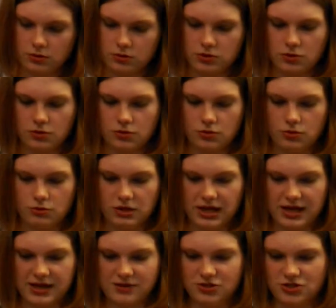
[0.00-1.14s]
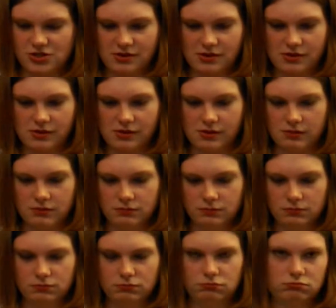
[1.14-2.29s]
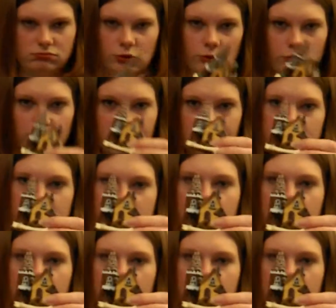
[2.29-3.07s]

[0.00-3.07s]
So again, just a little ornament or